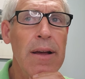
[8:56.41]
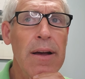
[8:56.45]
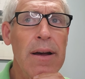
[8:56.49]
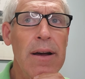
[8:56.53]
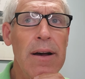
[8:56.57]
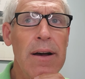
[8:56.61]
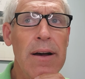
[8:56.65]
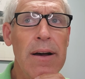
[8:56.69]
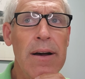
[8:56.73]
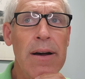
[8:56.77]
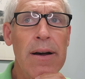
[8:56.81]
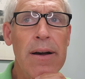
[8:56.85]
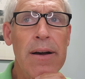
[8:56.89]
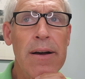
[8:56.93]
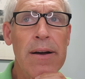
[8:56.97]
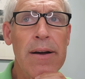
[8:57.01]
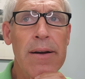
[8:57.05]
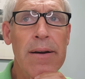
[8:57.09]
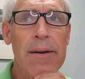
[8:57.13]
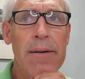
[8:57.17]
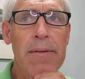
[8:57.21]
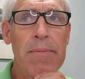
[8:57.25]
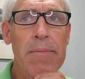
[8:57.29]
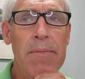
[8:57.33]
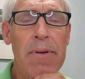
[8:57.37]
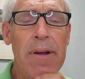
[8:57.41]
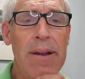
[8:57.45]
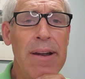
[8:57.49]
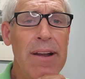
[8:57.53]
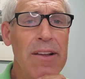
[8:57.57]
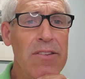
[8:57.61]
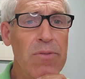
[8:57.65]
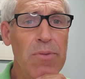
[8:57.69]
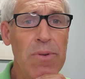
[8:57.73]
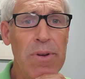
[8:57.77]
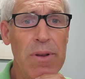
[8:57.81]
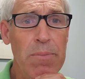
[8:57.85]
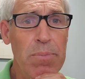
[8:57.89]
And
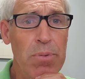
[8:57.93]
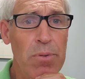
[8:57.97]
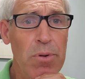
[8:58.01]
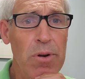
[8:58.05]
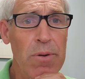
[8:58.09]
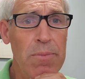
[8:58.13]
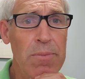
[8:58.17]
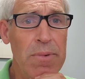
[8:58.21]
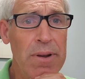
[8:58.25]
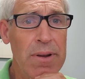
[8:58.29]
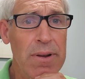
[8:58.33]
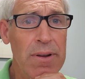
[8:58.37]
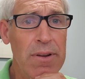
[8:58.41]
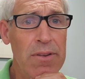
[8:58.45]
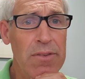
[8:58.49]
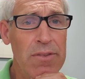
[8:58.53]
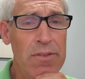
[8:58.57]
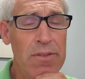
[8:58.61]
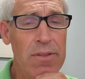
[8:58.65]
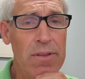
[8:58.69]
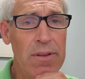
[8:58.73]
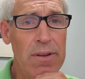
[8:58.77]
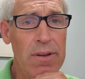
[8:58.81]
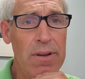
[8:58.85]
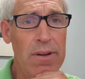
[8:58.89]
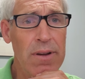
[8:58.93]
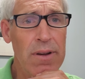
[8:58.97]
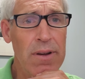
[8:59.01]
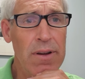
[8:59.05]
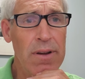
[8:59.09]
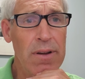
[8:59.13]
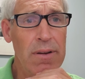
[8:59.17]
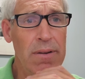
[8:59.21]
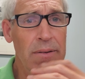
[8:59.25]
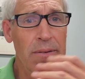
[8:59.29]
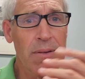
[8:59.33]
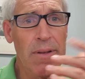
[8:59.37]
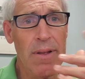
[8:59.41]
that's really important because
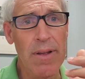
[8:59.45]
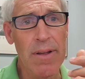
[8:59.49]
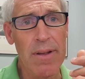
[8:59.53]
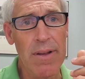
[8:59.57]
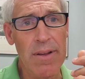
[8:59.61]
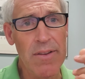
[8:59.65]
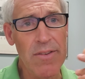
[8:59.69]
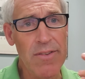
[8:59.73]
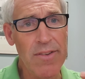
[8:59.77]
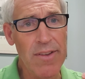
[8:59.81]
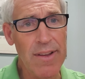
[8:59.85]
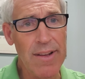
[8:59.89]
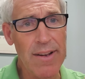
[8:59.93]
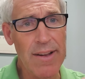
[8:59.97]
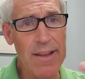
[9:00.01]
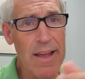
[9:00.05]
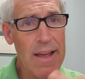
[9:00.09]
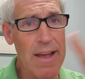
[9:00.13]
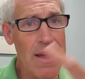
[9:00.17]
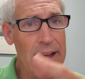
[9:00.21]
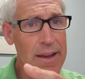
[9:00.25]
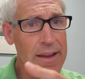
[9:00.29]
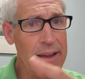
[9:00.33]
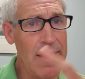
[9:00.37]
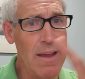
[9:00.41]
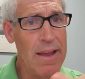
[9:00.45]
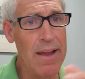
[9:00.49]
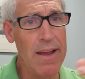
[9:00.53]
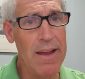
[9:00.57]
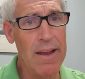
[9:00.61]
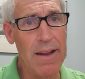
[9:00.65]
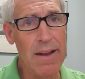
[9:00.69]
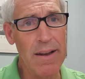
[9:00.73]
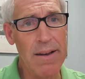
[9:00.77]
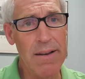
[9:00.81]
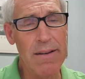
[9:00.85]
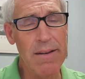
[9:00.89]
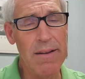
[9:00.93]
the celiac
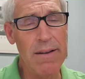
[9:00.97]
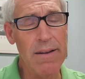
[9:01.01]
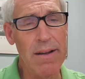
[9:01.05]
and